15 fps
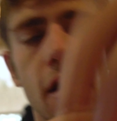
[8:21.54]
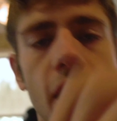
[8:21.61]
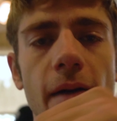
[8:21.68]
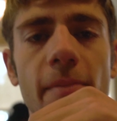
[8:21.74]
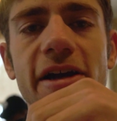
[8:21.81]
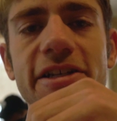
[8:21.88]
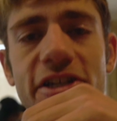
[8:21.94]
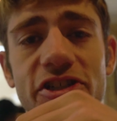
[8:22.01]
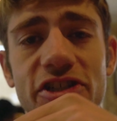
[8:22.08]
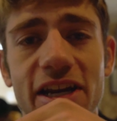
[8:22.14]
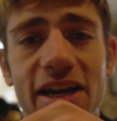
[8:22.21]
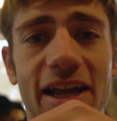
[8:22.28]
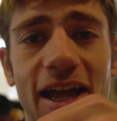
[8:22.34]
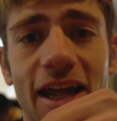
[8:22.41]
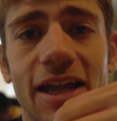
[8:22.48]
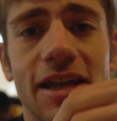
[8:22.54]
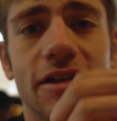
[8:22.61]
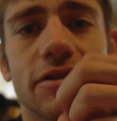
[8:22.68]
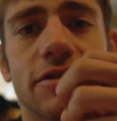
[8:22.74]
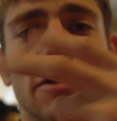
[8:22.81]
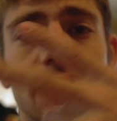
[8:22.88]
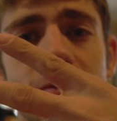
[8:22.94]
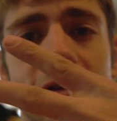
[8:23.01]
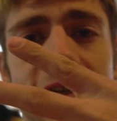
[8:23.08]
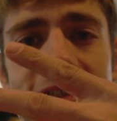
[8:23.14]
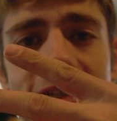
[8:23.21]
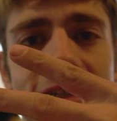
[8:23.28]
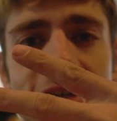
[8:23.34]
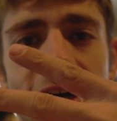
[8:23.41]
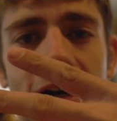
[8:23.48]
I'm basically just gonna get 2
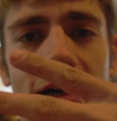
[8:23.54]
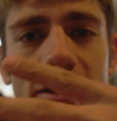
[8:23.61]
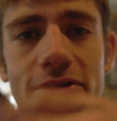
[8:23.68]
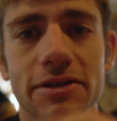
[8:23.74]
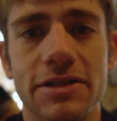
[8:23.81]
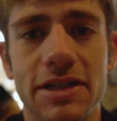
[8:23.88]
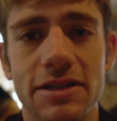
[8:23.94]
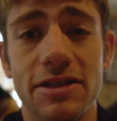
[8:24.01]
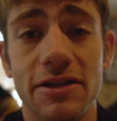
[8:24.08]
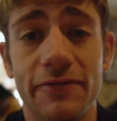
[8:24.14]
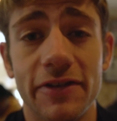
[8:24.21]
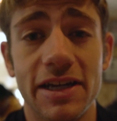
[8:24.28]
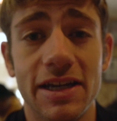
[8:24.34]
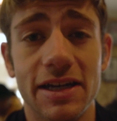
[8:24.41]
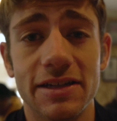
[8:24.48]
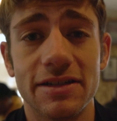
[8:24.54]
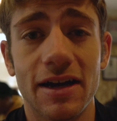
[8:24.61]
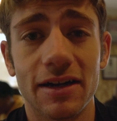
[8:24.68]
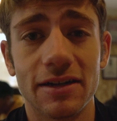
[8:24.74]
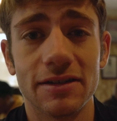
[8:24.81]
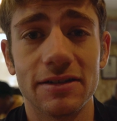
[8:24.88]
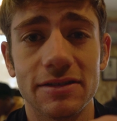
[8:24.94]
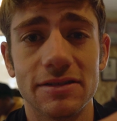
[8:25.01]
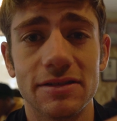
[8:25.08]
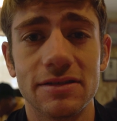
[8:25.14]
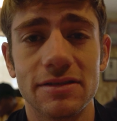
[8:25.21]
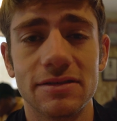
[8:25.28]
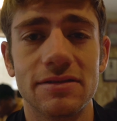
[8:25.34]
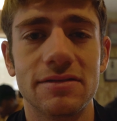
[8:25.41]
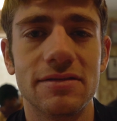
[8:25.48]
brisket tacos and 2 fajita
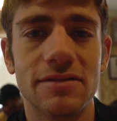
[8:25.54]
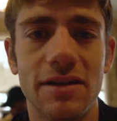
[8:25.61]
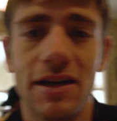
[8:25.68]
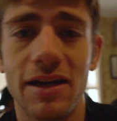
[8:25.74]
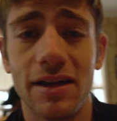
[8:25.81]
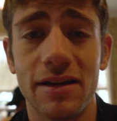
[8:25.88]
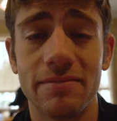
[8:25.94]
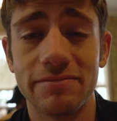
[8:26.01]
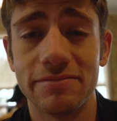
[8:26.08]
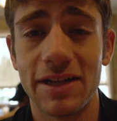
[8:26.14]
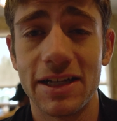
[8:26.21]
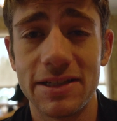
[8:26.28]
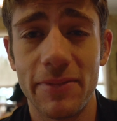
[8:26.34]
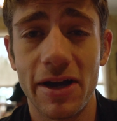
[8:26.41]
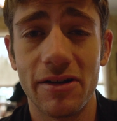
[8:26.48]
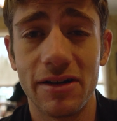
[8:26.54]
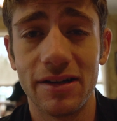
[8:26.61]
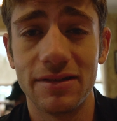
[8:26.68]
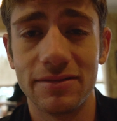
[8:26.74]
tacos. And that's about it.